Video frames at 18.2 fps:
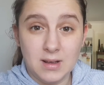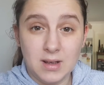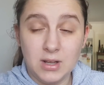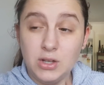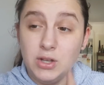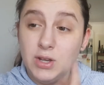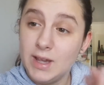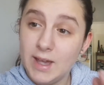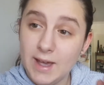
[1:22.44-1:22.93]

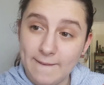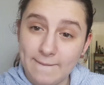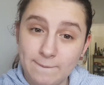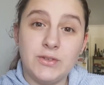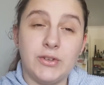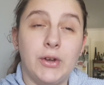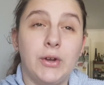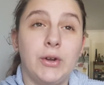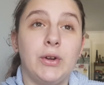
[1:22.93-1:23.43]
your gut.
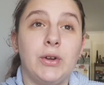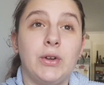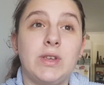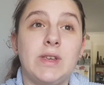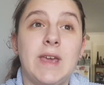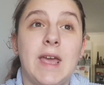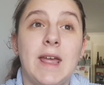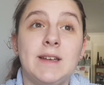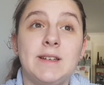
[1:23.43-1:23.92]
So
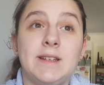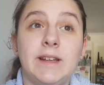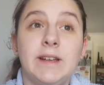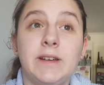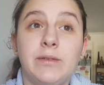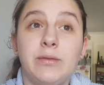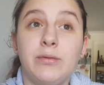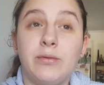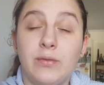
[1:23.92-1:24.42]

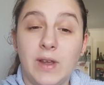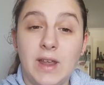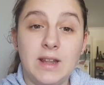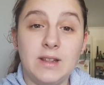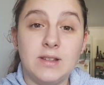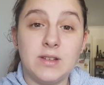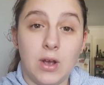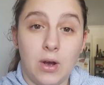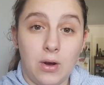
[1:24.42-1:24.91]
Candida
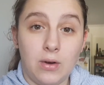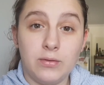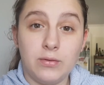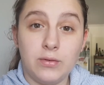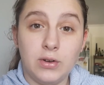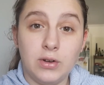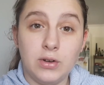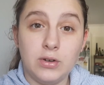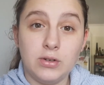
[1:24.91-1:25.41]
feeds off
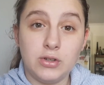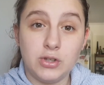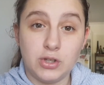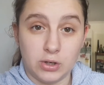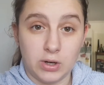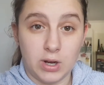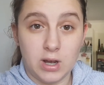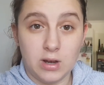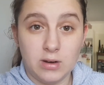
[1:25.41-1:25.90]

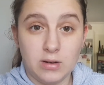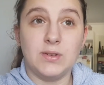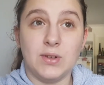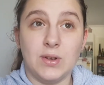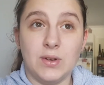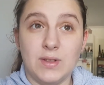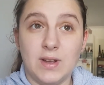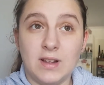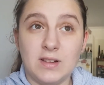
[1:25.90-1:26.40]
sugar,
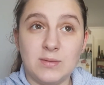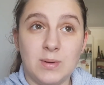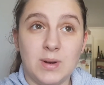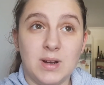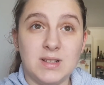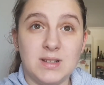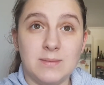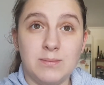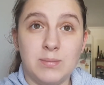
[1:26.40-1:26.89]
so that's why
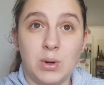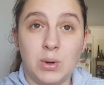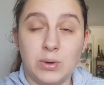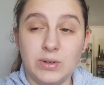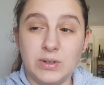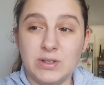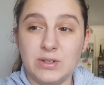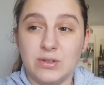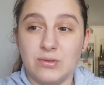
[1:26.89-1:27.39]
it's
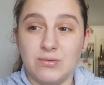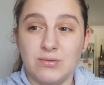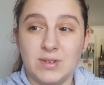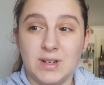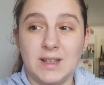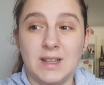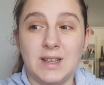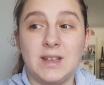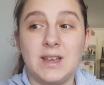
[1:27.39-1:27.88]
important to
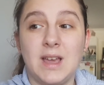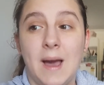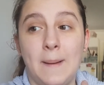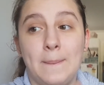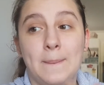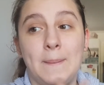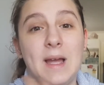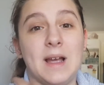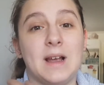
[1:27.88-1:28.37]
really
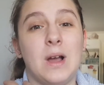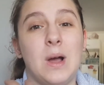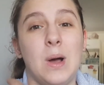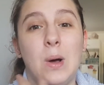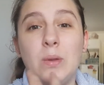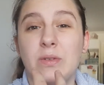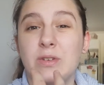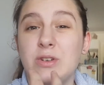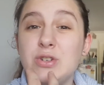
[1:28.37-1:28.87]
cut back
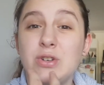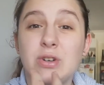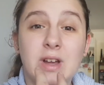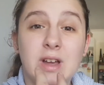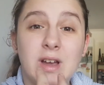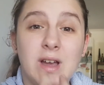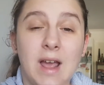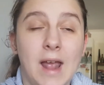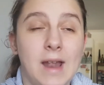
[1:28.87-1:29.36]
on the
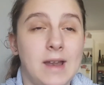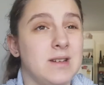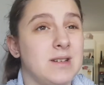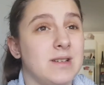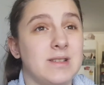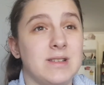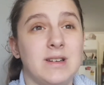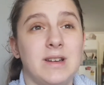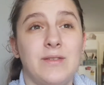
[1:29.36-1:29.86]
sugar, and it
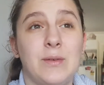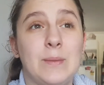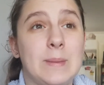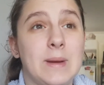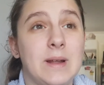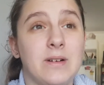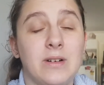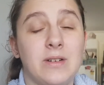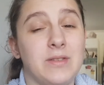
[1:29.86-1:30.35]
doesn't even
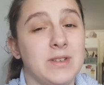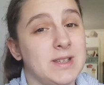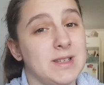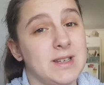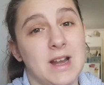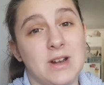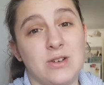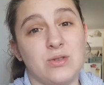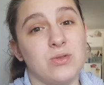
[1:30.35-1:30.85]
matter if it's
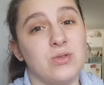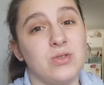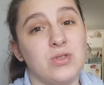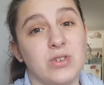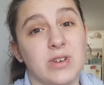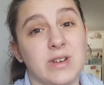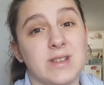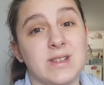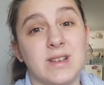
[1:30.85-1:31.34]
natural
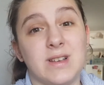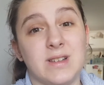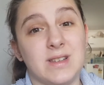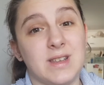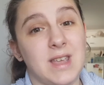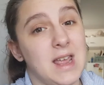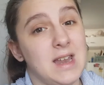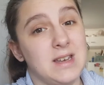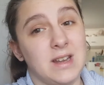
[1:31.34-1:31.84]
sugars because
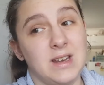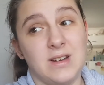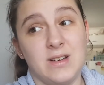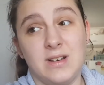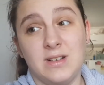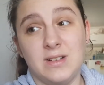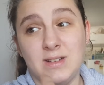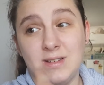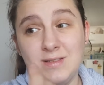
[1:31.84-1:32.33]

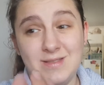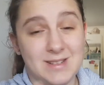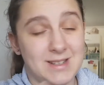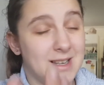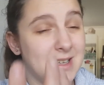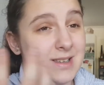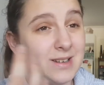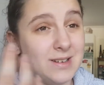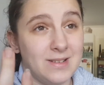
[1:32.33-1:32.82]
Candida
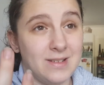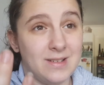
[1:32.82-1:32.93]
doesn't